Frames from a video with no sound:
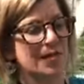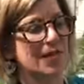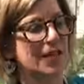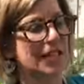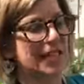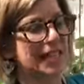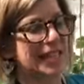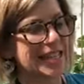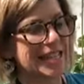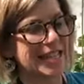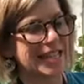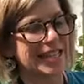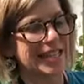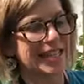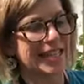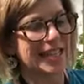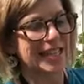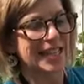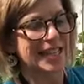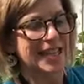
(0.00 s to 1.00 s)
of the
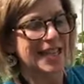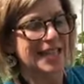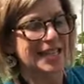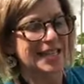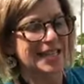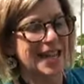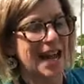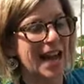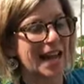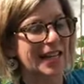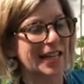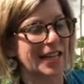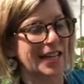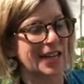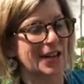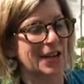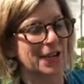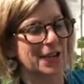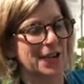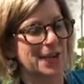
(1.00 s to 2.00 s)
teeny
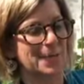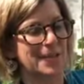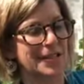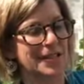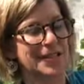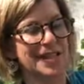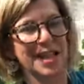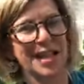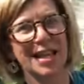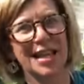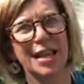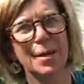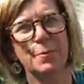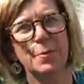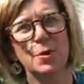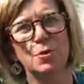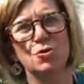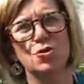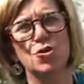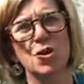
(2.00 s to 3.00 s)
tiny agreements that
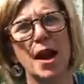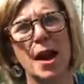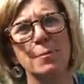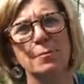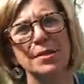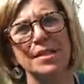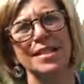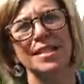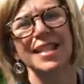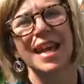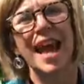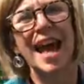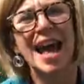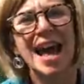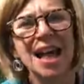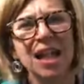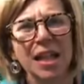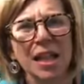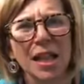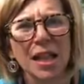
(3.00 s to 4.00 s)
keep you trapped in
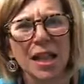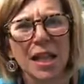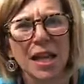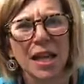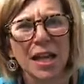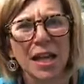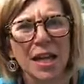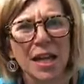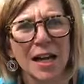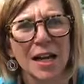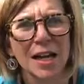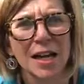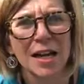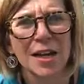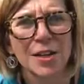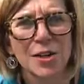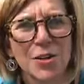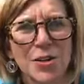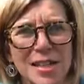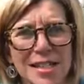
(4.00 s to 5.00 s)
hell.
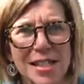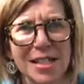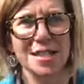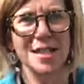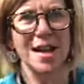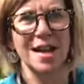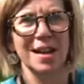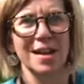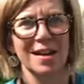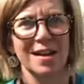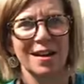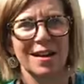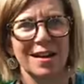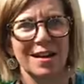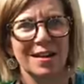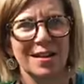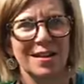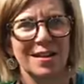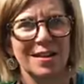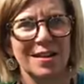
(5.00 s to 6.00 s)
Krista,
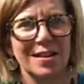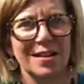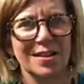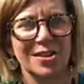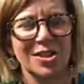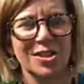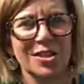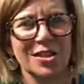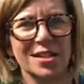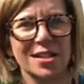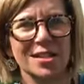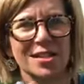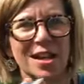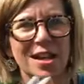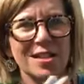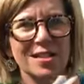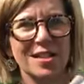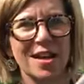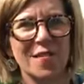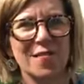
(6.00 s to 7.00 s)
she
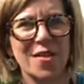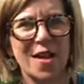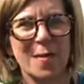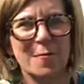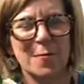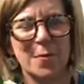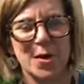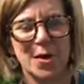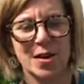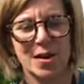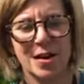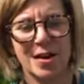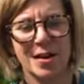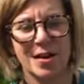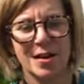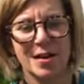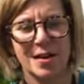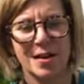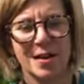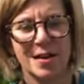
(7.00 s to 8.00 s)
says, I love that
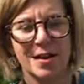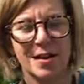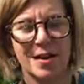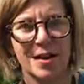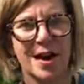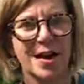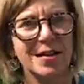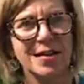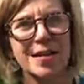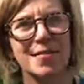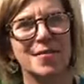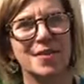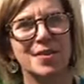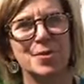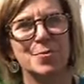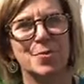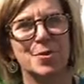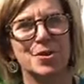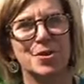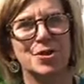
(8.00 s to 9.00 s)
book. I love
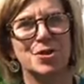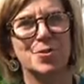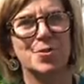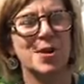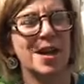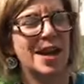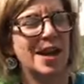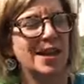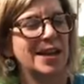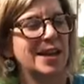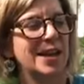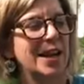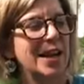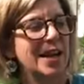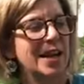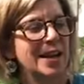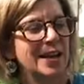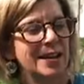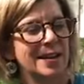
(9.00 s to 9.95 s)
this book too. And